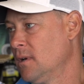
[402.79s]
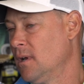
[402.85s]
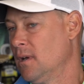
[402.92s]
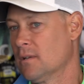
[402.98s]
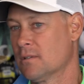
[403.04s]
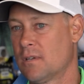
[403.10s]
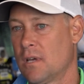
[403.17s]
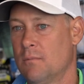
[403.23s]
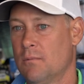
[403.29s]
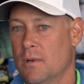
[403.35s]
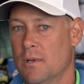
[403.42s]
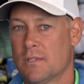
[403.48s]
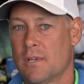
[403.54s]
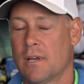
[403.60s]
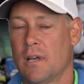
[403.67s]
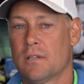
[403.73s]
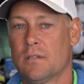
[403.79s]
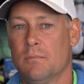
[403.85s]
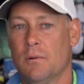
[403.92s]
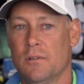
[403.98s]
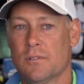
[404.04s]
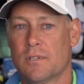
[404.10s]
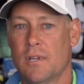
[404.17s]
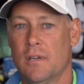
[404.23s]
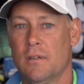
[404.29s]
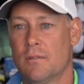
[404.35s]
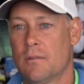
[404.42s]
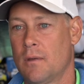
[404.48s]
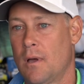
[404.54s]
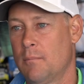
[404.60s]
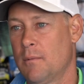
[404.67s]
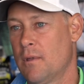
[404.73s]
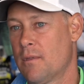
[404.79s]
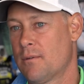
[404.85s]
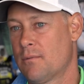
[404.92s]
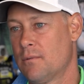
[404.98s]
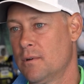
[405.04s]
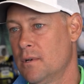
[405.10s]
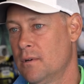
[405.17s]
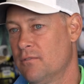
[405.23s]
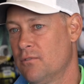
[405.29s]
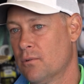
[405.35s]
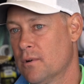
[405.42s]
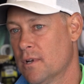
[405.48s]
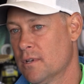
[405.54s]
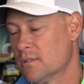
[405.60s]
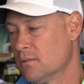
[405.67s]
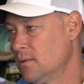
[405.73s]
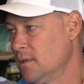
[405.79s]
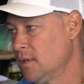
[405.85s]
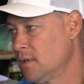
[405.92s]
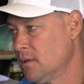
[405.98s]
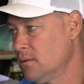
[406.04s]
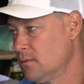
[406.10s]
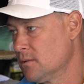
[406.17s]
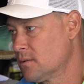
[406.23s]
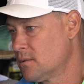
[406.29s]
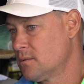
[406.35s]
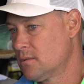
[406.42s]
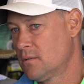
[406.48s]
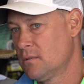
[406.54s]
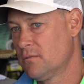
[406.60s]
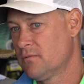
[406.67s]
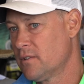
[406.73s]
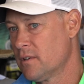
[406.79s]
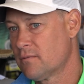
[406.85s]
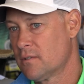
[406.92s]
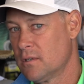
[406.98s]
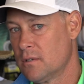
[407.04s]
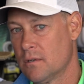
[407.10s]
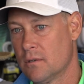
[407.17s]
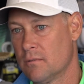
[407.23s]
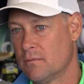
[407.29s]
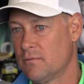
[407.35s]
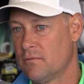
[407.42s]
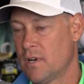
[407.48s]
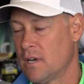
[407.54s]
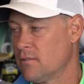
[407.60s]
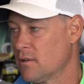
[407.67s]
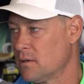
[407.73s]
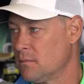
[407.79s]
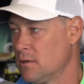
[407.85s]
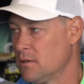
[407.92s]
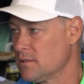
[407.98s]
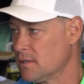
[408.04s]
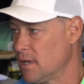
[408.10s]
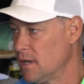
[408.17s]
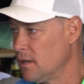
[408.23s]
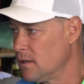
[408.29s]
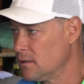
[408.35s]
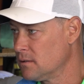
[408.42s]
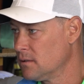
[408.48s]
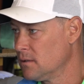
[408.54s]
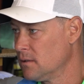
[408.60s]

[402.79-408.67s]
And same as I got to Ball State, I bet three to four days a week, it was 250 to 500 balls a day.